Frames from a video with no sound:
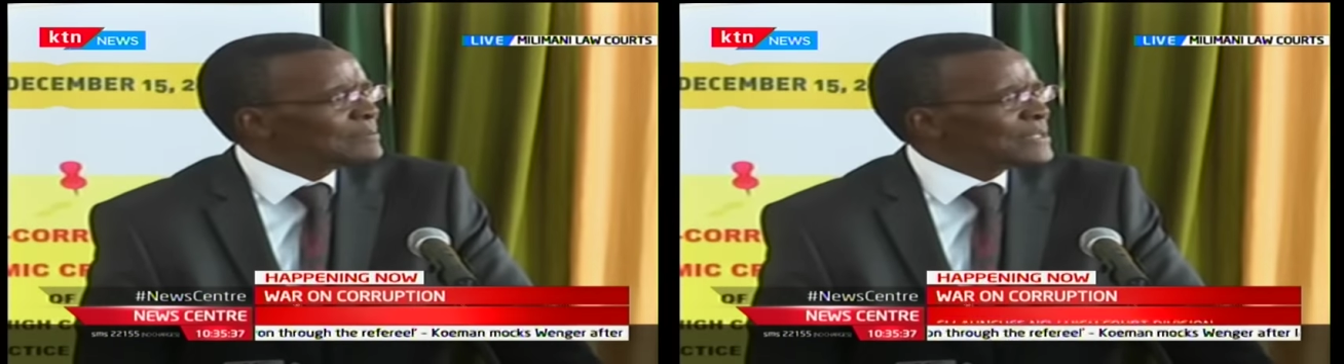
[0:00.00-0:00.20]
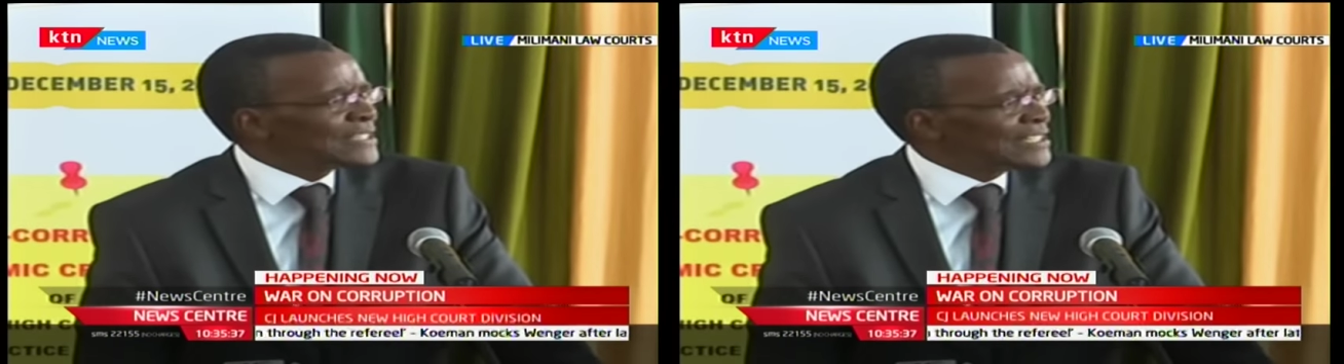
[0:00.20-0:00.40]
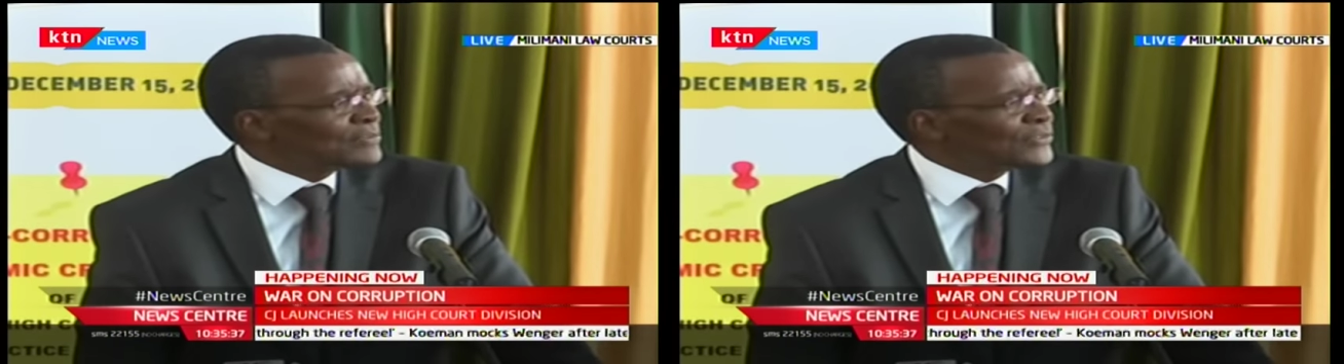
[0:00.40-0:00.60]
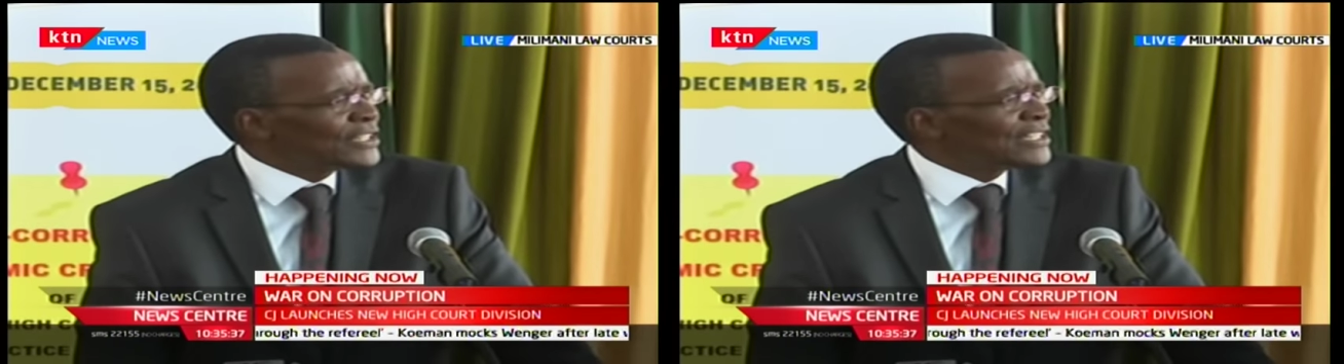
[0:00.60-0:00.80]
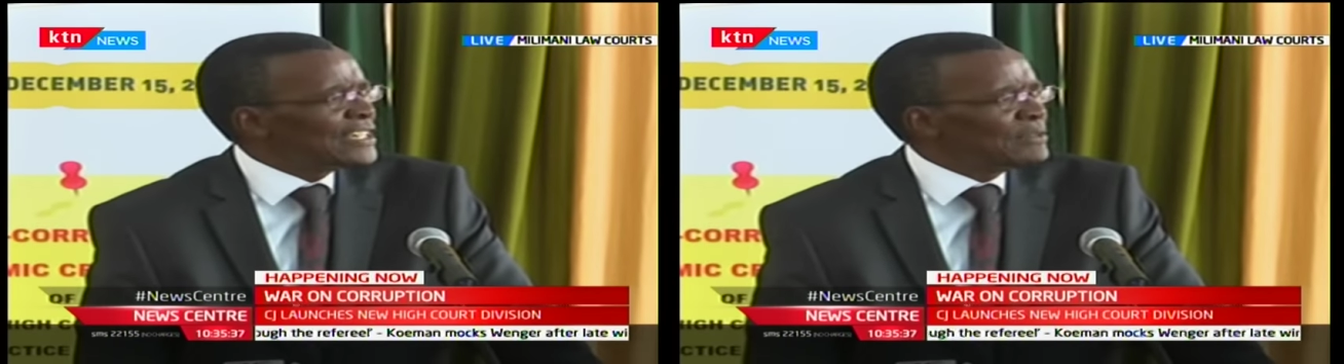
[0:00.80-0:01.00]
and be set
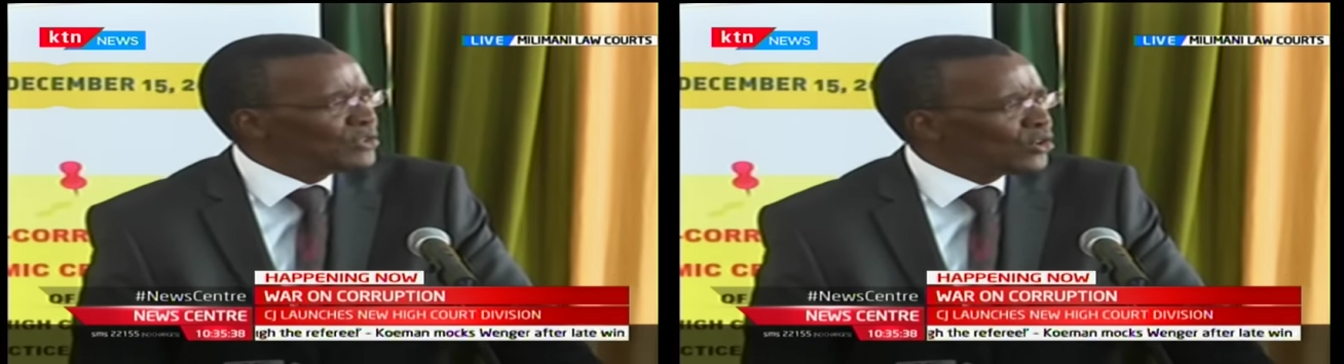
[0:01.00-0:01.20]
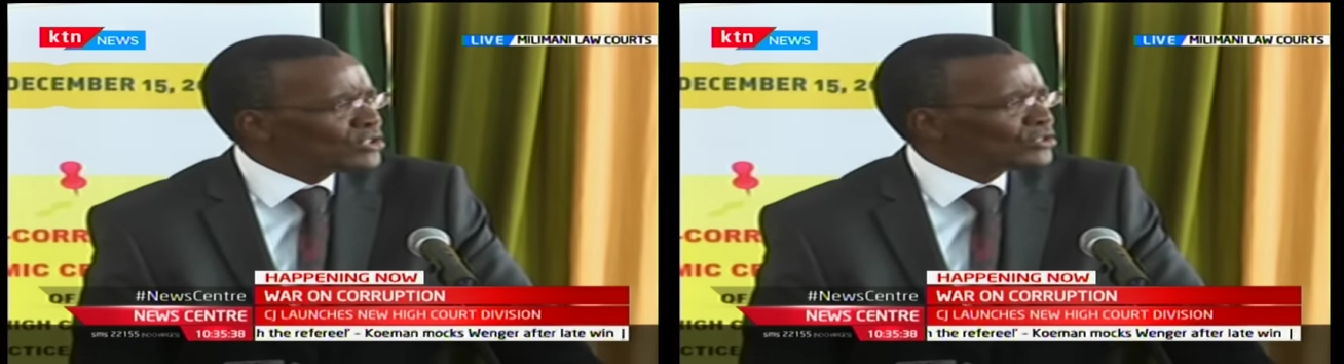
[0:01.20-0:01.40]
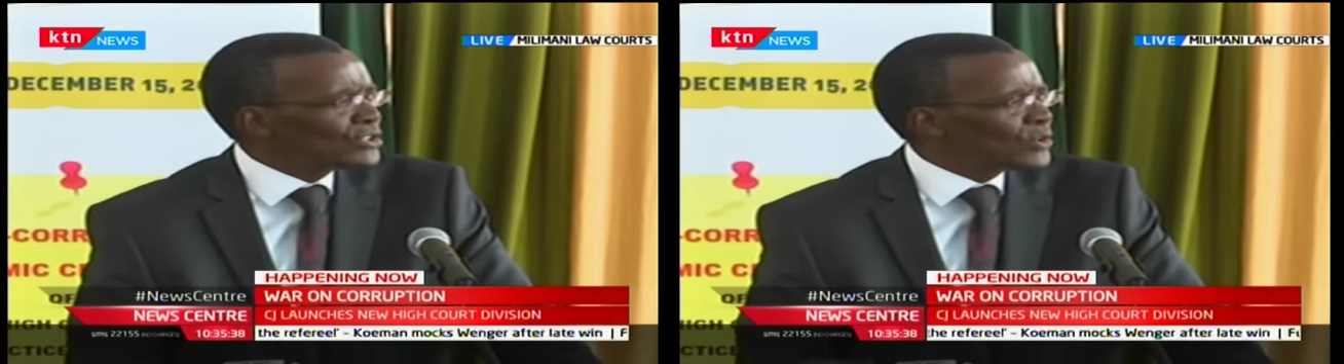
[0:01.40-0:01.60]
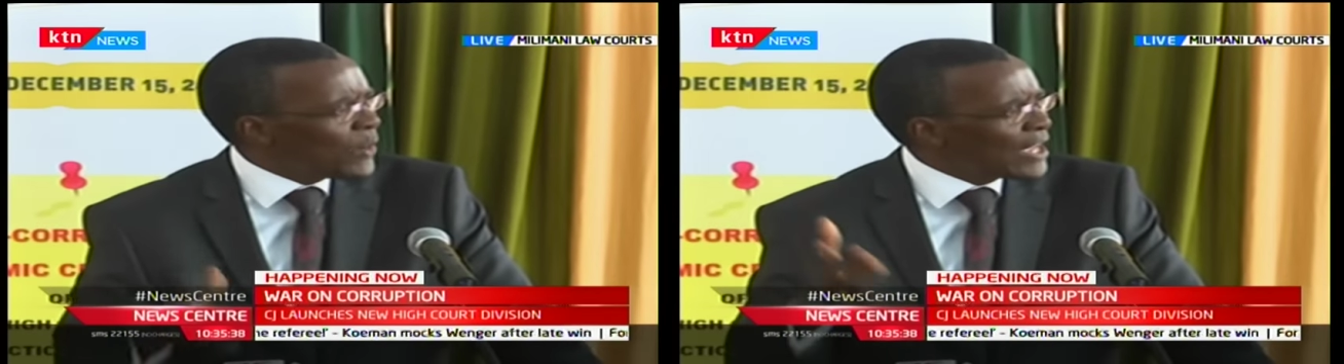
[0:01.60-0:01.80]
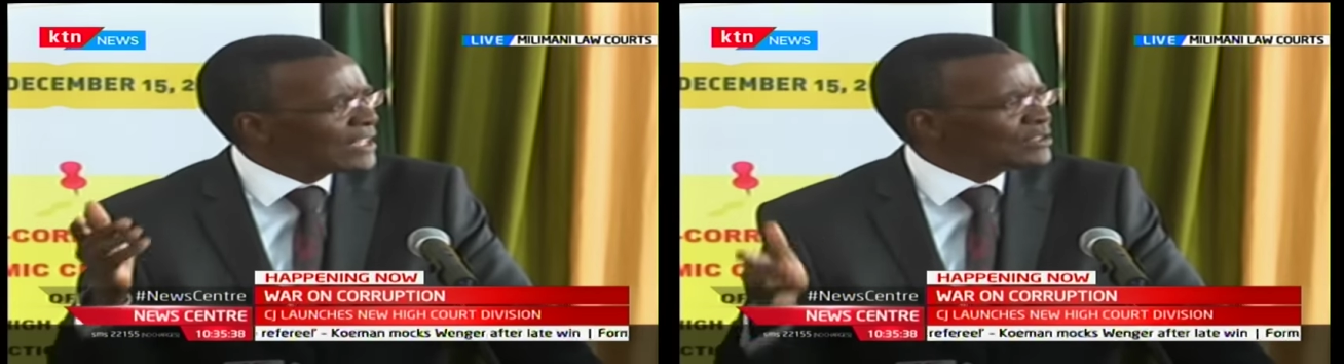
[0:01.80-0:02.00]
free. They also
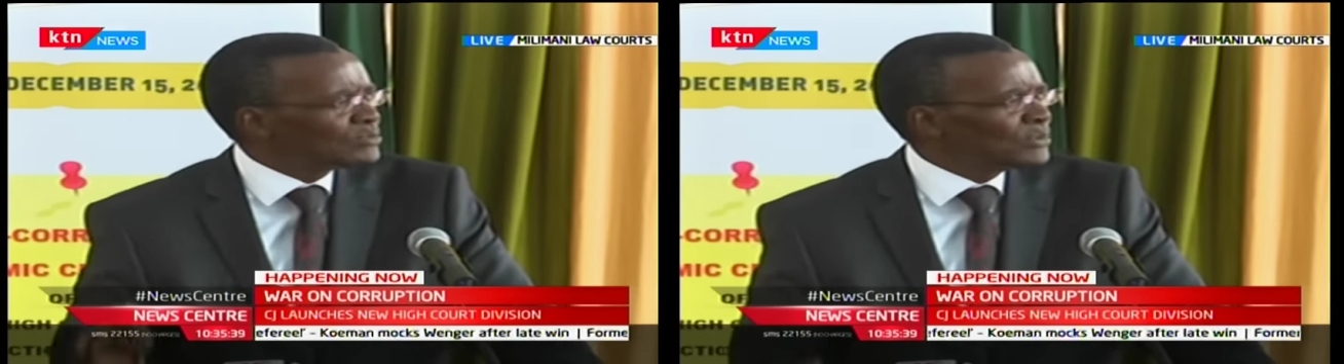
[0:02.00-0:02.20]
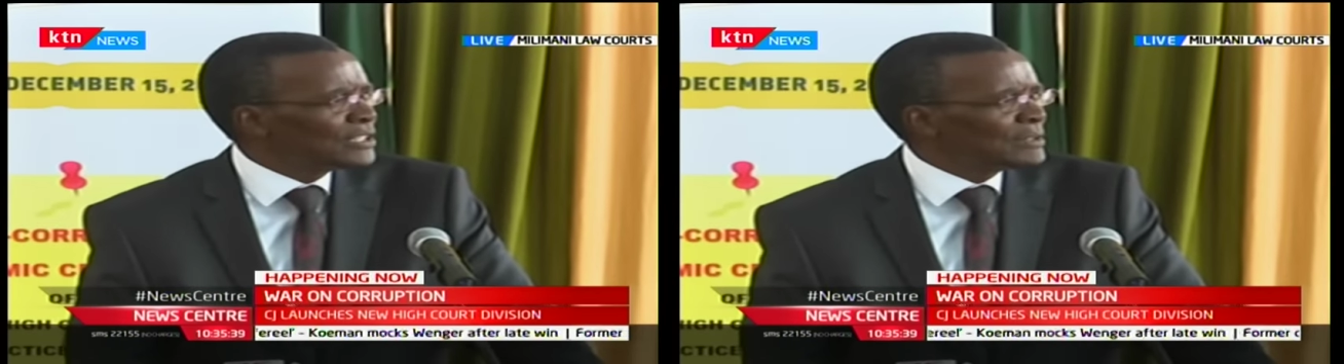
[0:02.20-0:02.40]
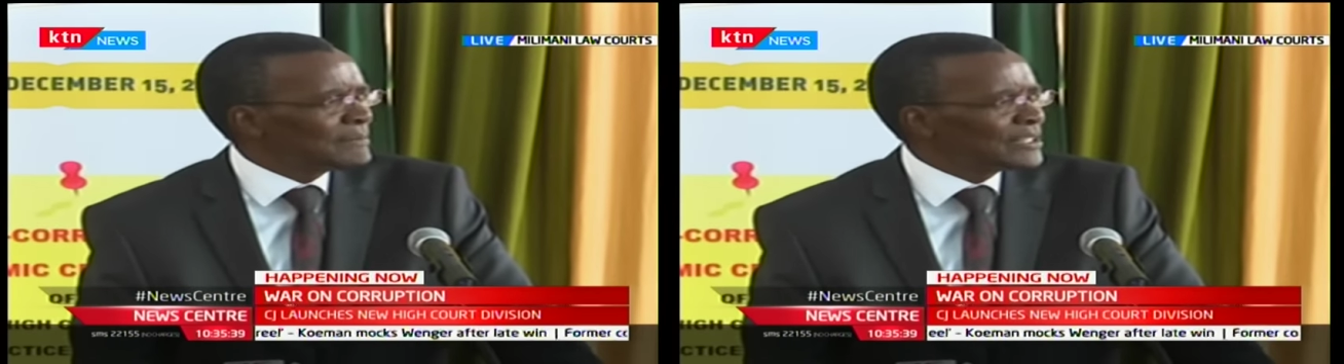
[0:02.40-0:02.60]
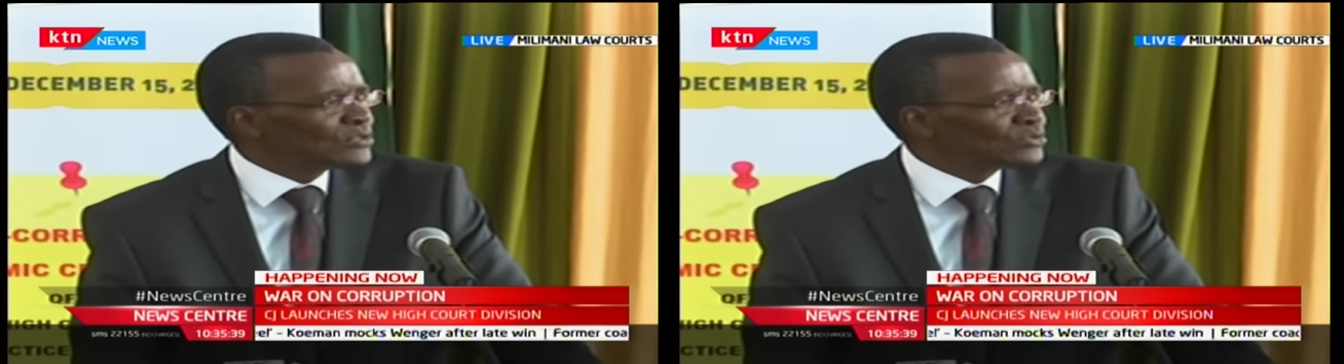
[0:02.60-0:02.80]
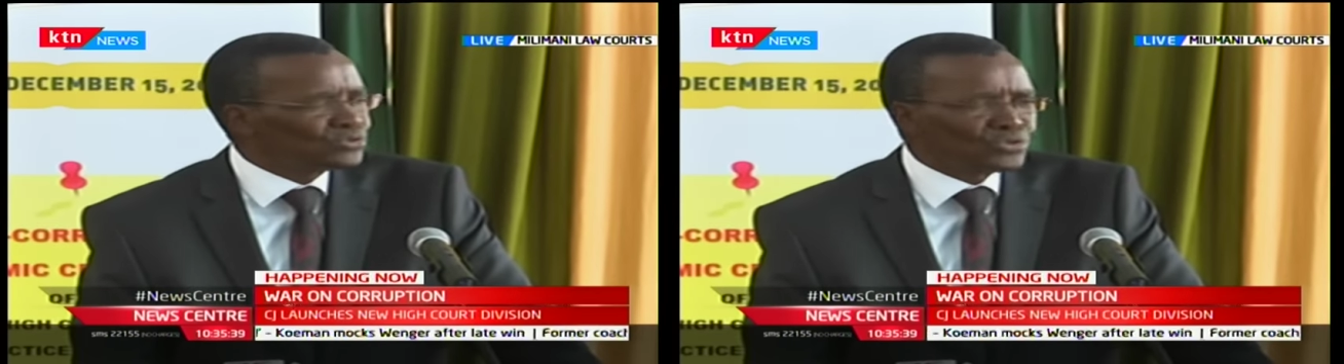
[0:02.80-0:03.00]
require to
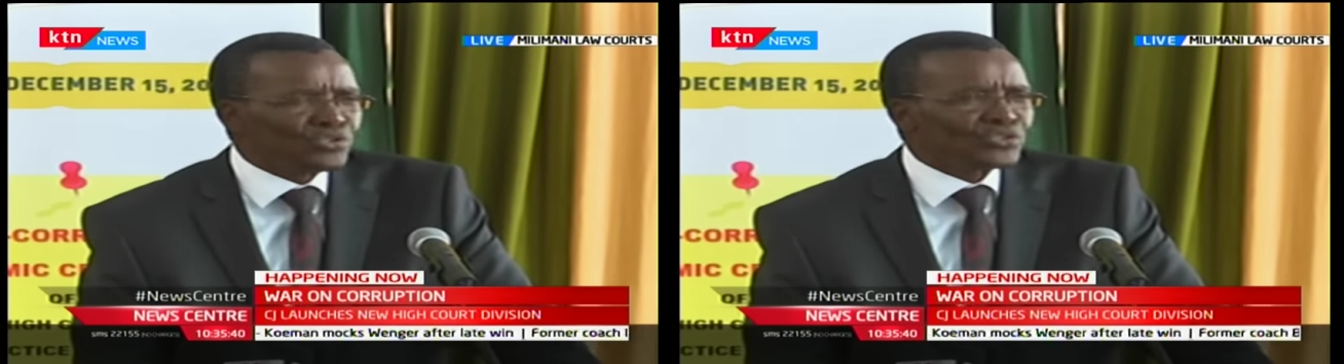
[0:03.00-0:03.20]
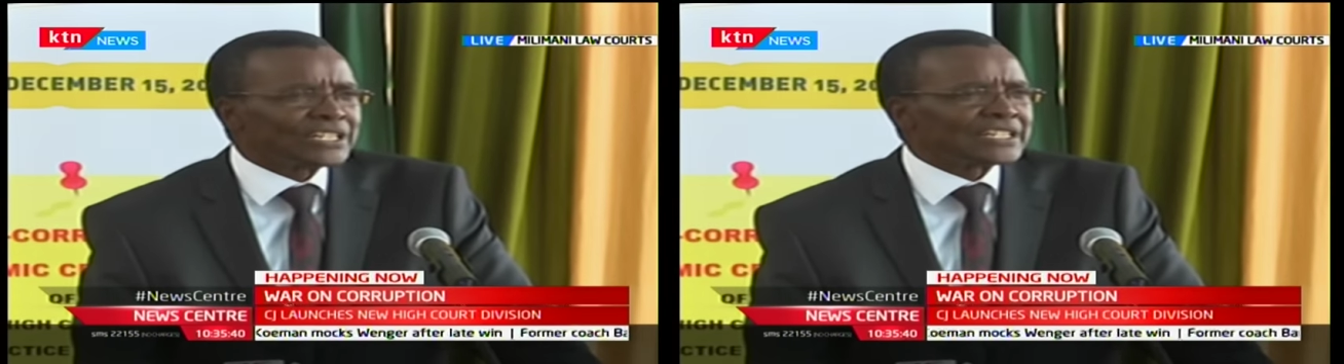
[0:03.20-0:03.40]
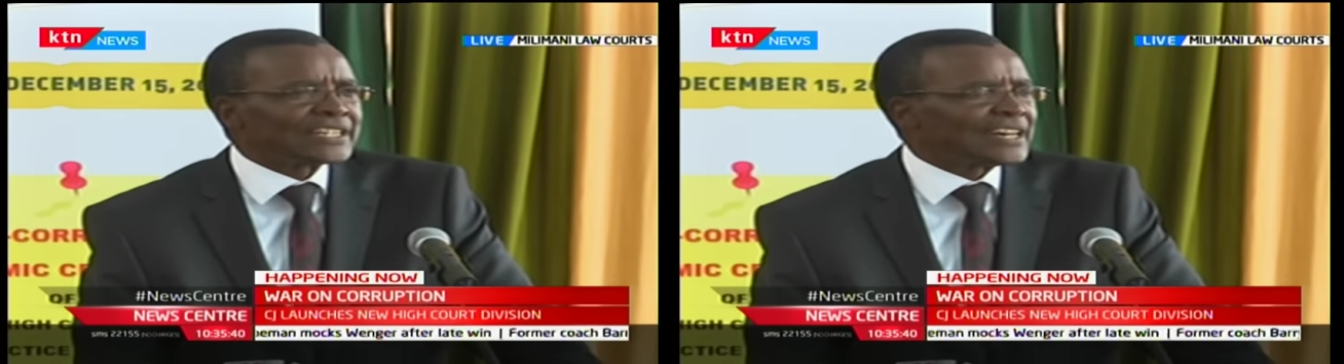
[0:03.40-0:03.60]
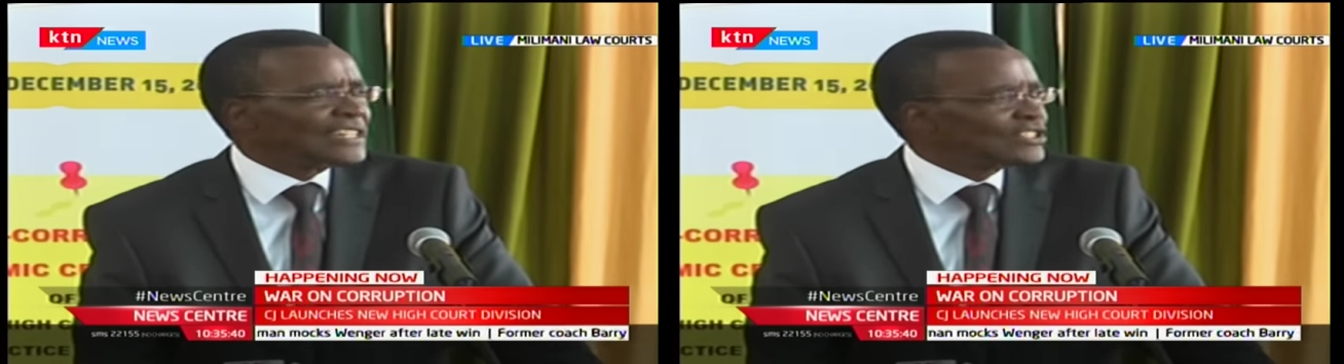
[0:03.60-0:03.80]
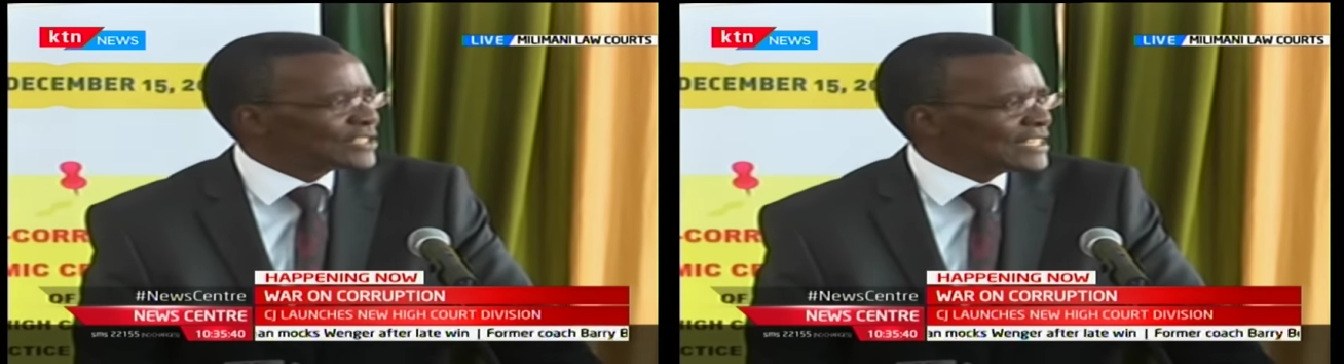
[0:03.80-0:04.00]
be, to know that they are
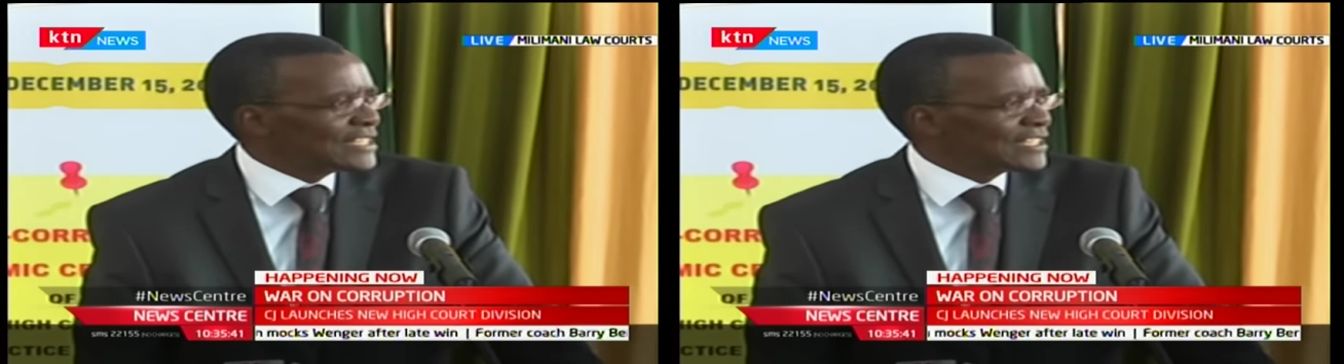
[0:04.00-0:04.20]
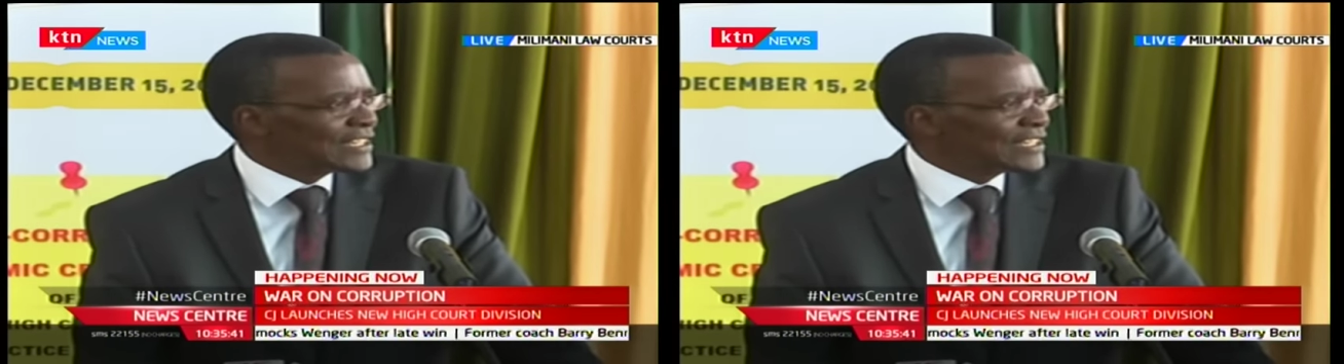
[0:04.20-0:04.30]
innocent.